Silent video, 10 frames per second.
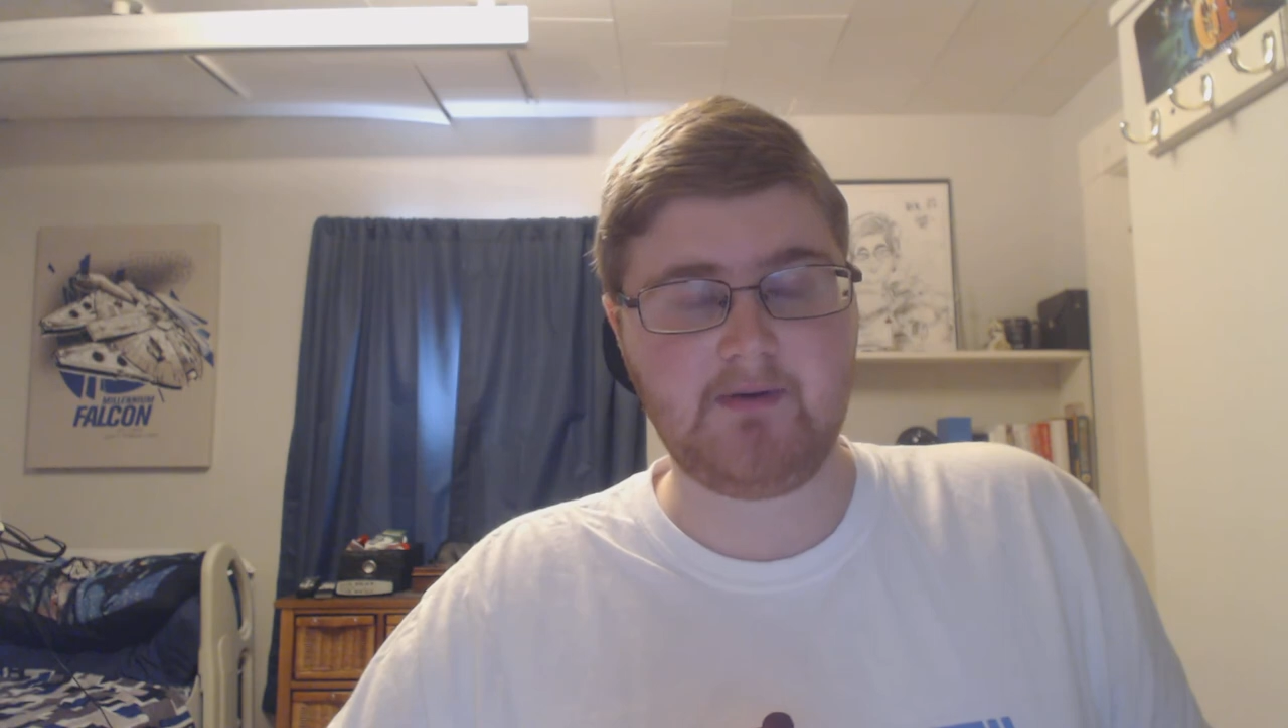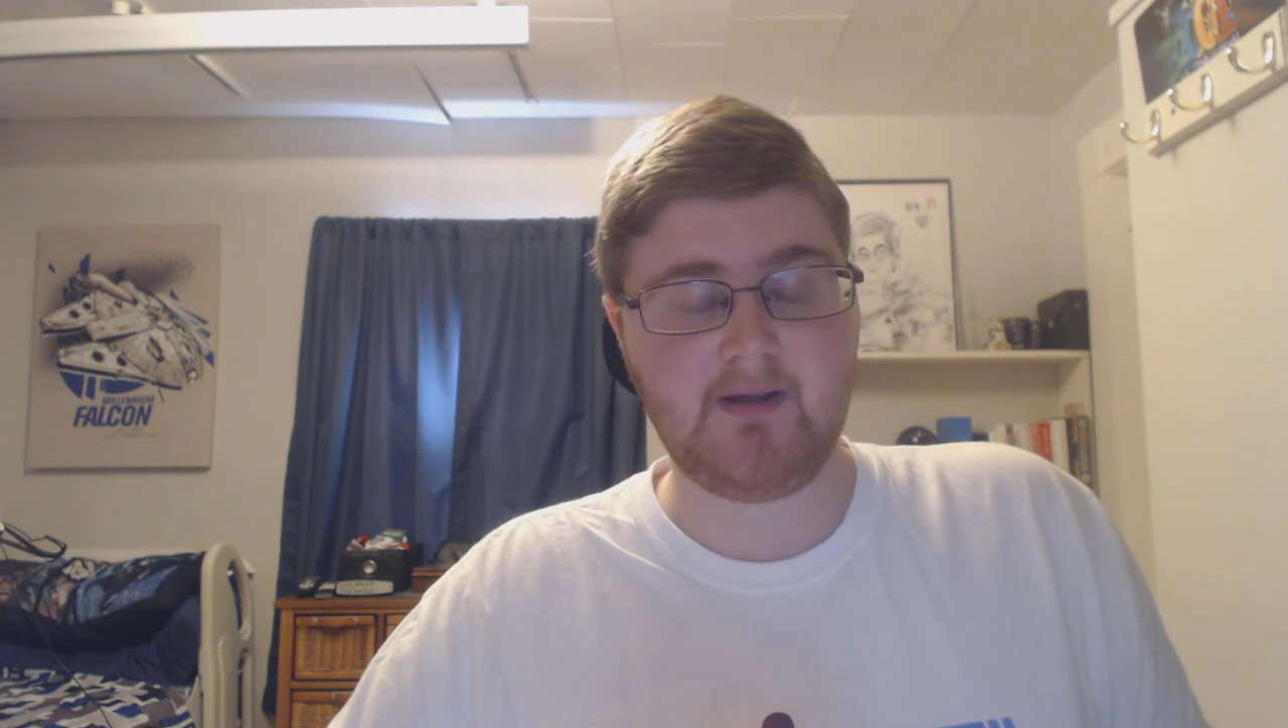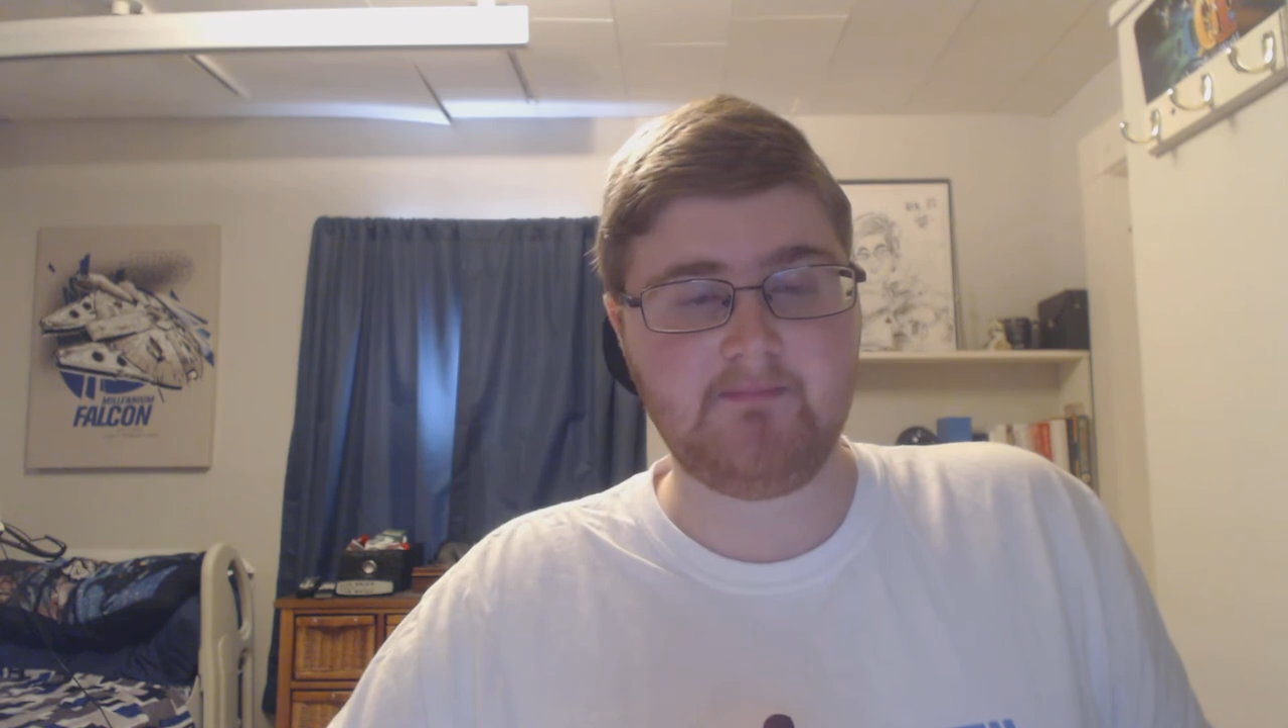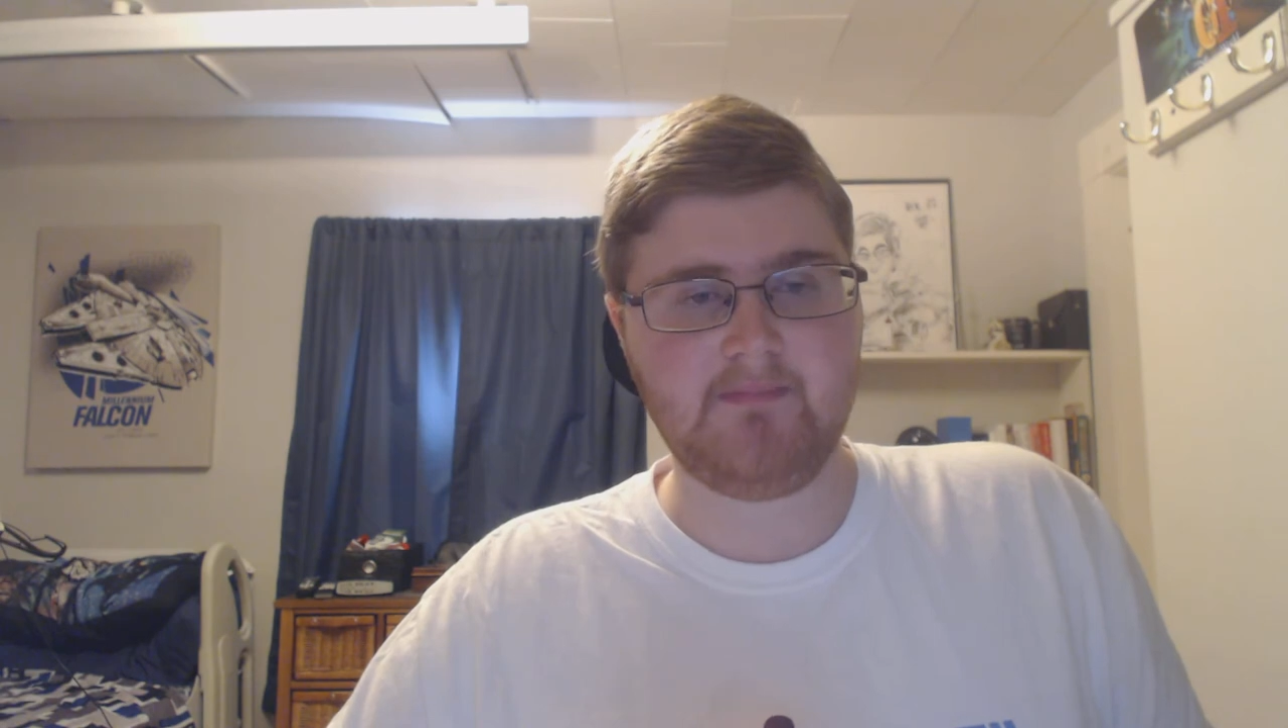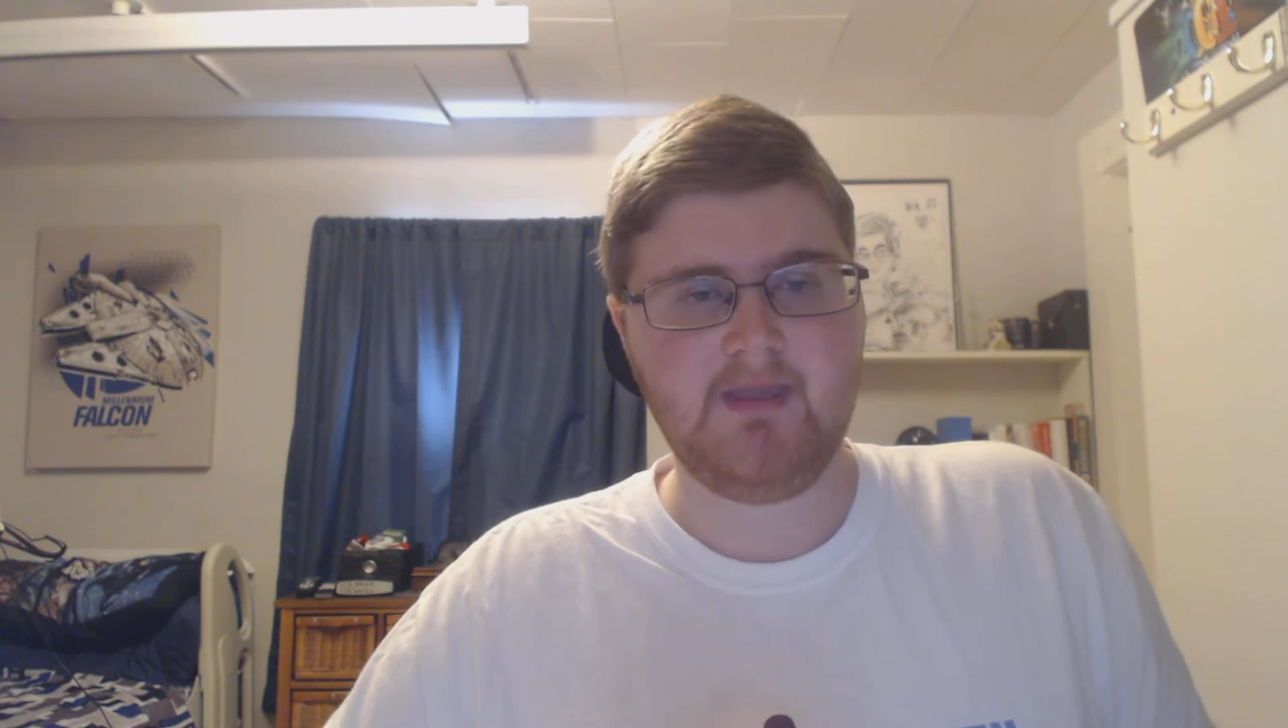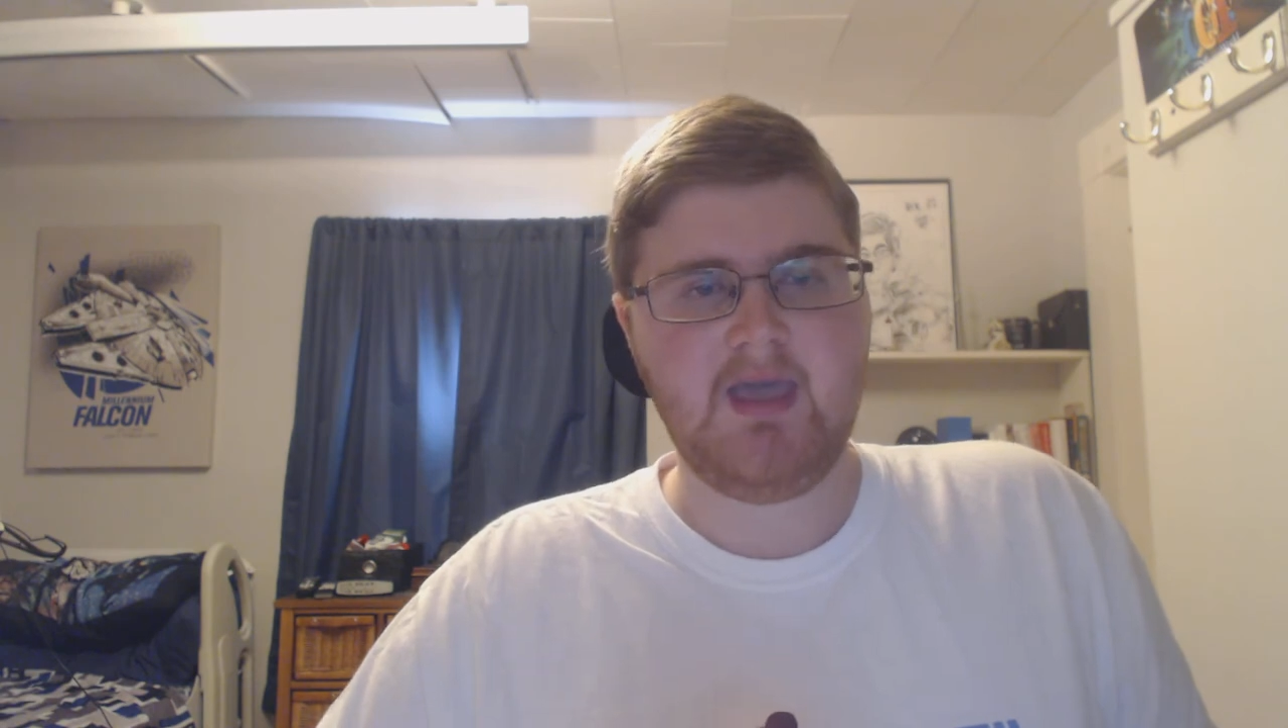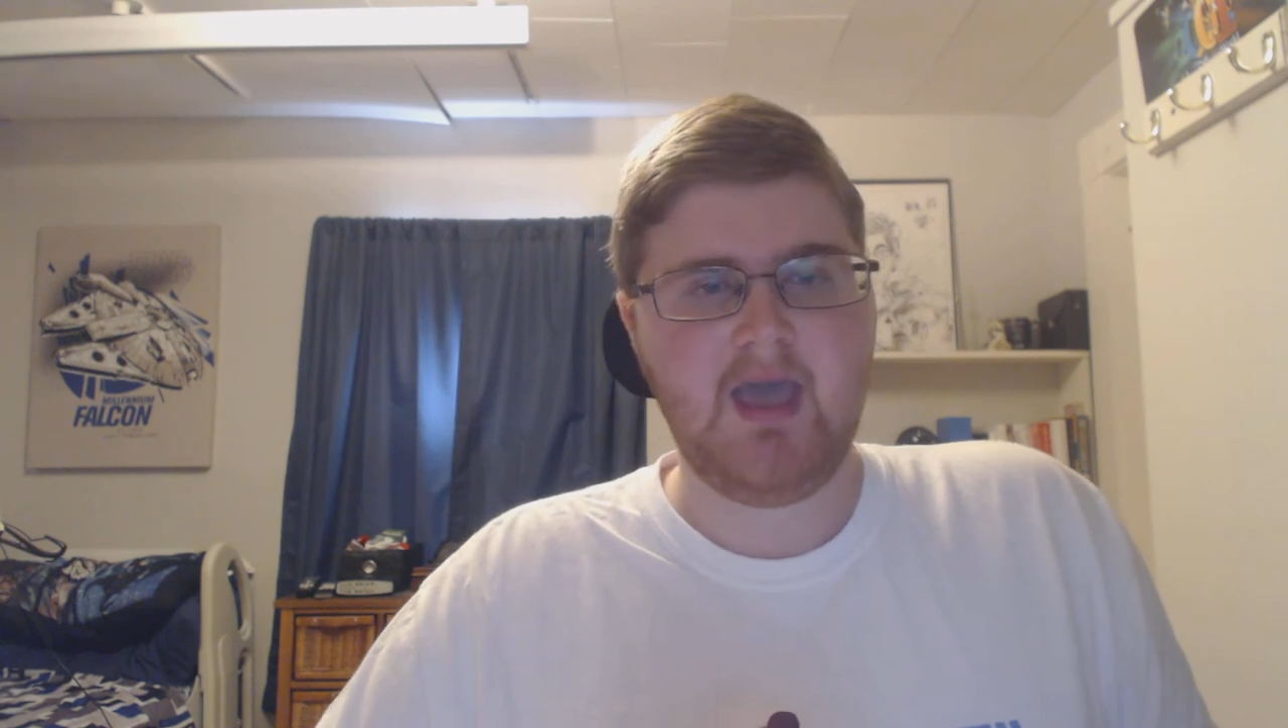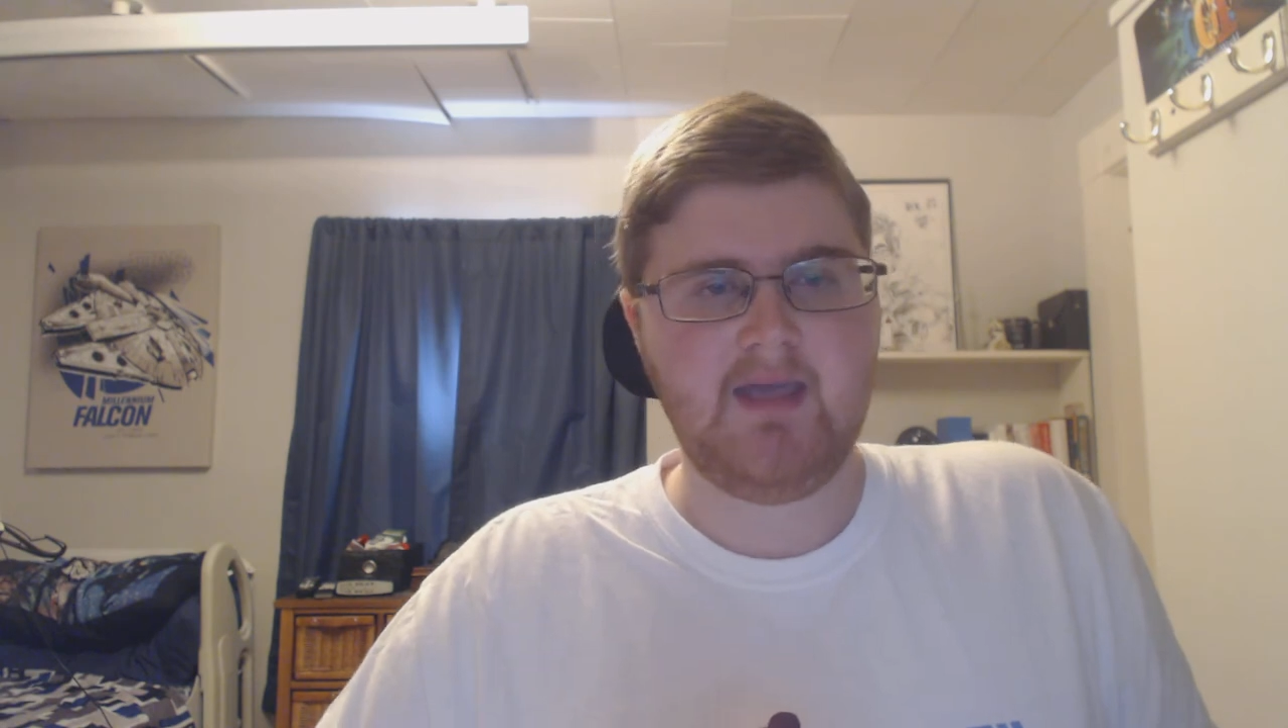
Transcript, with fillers: that problem.